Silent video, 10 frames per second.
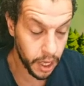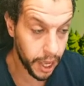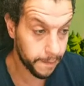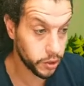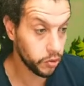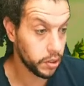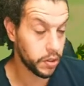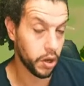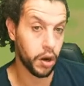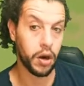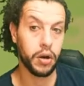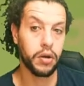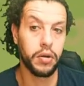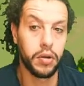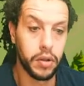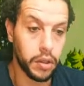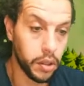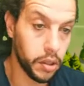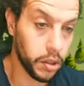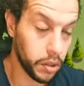Yeah, absolutely they are.
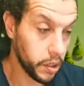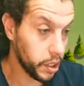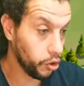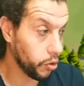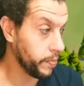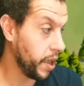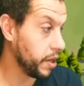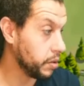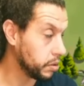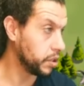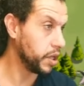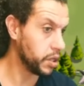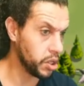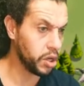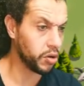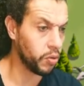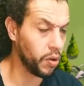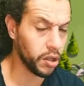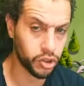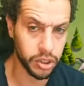You got man, the, you
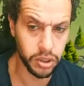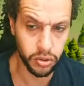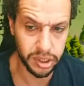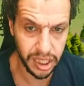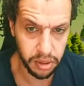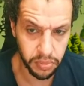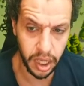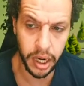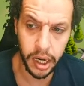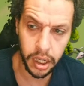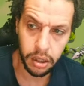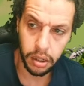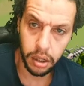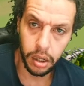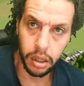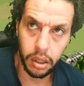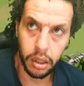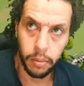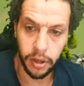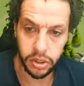got what? Just gold team there.
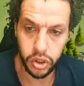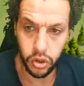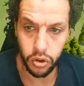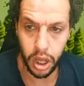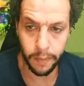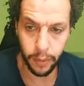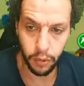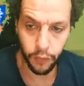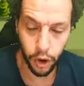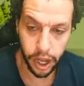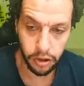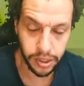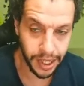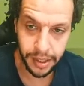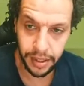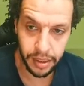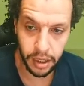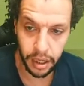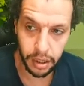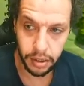Plus you got a couple of whales
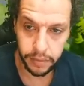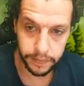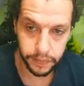landed there.